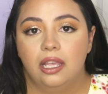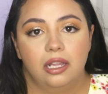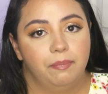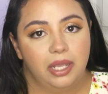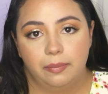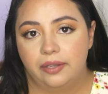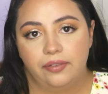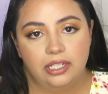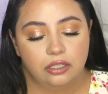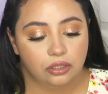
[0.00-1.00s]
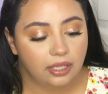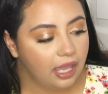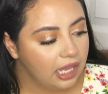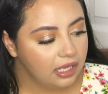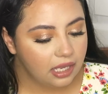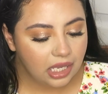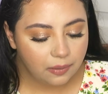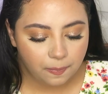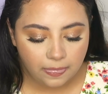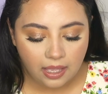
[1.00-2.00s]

It made my face look cakey.